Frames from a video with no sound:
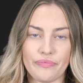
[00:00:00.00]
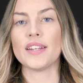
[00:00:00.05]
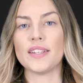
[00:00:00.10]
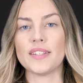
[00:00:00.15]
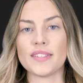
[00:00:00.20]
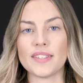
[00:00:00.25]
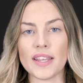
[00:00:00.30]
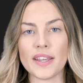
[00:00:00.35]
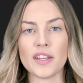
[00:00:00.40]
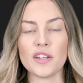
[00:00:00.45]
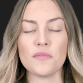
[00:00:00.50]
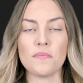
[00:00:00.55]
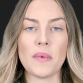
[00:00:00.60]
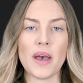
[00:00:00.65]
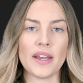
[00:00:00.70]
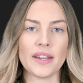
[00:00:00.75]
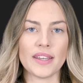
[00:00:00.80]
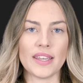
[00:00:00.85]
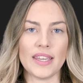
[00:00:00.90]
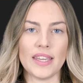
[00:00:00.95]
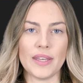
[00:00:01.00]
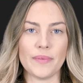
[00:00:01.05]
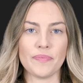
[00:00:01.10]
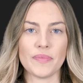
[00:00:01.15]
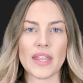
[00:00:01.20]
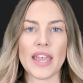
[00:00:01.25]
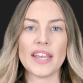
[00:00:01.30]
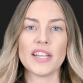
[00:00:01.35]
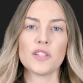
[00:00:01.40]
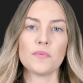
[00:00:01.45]
The second monkey
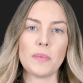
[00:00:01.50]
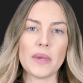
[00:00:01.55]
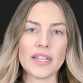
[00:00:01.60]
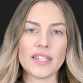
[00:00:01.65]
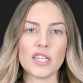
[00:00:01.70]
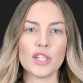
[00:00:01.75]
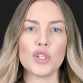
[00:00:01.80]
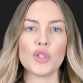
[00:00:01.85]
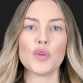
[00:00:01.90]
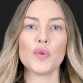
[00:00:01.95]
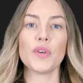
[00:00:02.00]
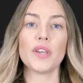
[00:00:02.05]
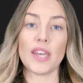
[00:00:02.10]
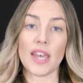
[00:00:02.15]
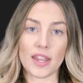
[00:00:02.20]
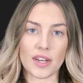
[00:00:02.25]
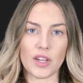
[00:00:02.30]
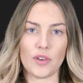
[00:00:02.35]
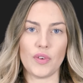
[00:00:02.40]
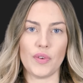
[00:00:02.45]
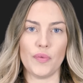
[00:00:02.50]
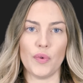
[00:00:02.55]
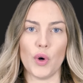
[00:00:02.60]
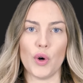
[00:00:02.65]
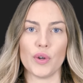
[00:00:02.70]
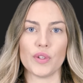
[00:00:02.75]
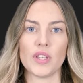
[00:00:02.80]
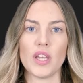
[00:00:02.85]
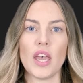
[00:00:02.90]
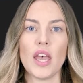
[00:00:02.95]
expected to get a
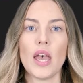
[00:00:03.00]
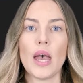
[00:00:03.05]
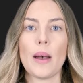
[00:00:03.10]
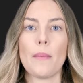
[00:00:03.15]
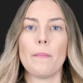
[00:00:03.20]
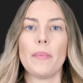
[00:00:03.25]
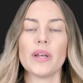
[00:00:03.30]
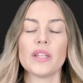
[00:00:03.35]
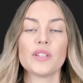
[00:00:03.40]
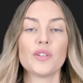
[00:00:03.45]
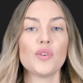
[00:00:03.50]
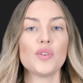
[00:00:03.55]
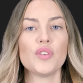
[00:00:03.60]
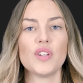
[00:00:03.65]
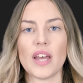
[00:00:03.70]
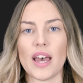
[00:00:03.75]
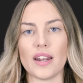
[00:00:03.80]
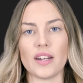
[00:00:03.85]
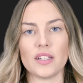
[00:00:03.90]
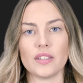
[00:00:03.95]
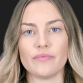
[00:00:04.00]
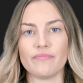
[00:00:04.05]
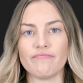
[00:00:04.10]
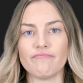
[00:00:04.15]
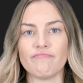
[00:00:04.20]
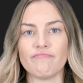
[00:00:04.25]
reward, but got none.